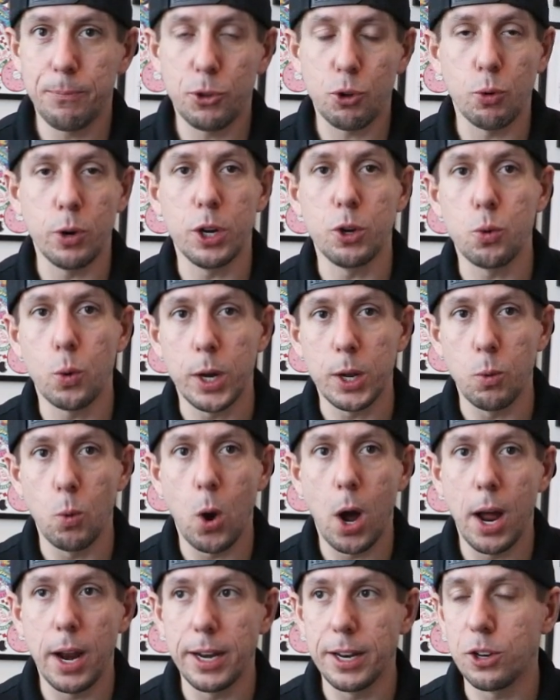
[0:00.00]

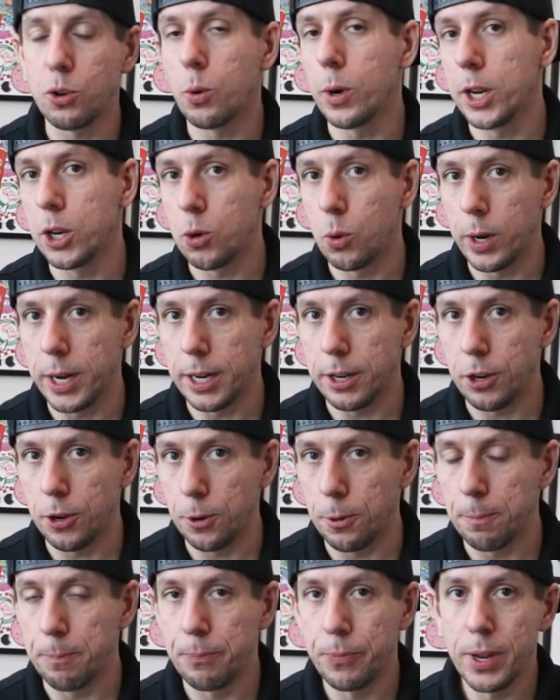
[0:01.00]
2021, and
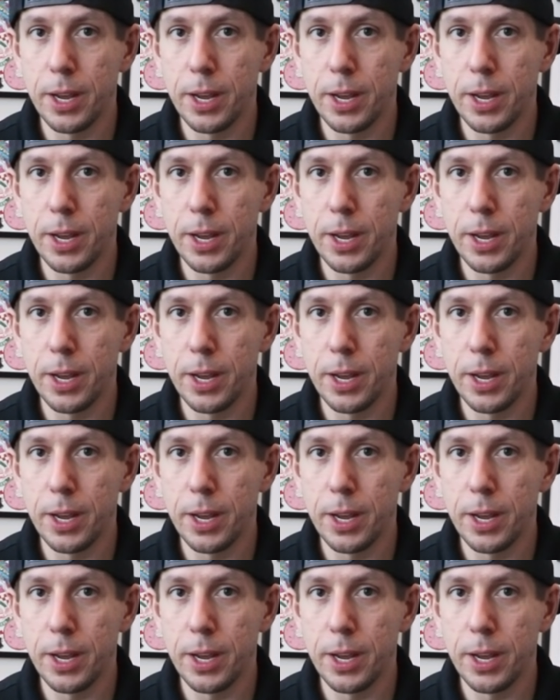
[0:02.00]
2022.